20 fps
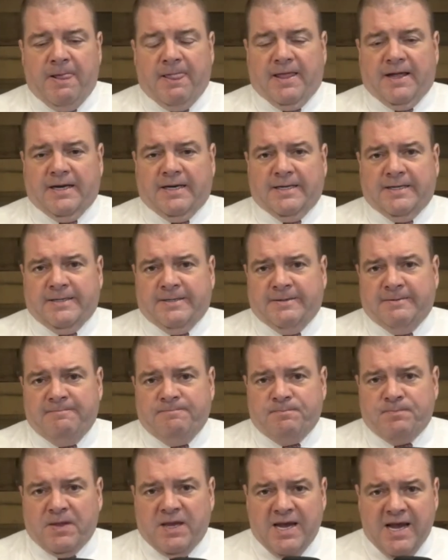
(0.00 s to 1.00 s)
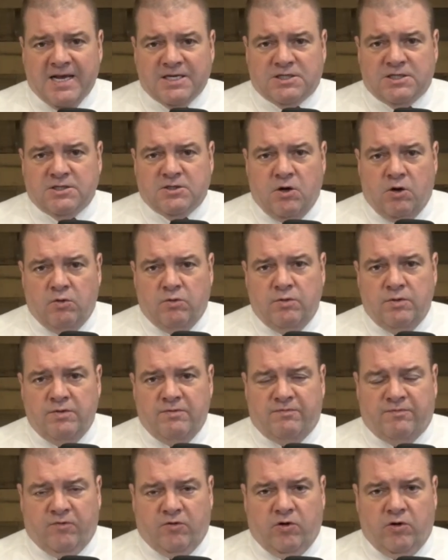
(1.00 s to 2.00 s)
He has his own
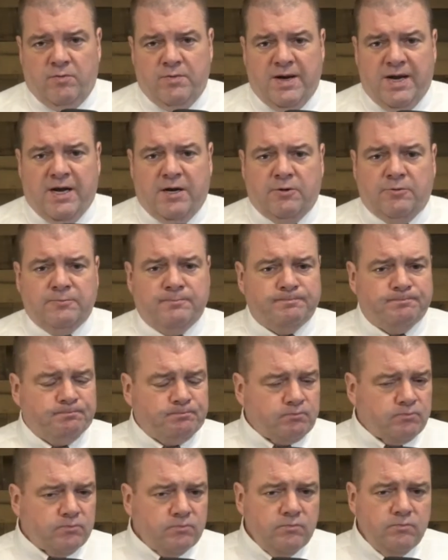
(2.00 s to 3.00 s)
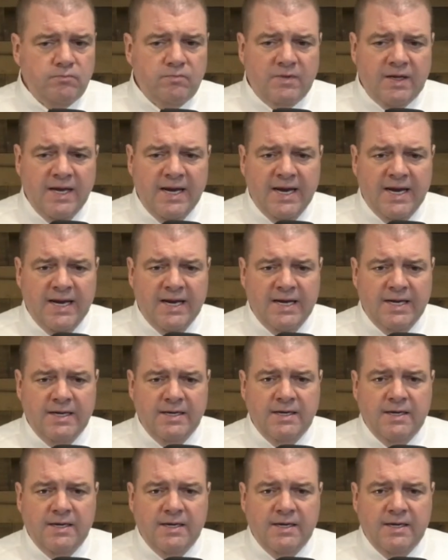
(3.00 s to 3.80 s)
firm now, and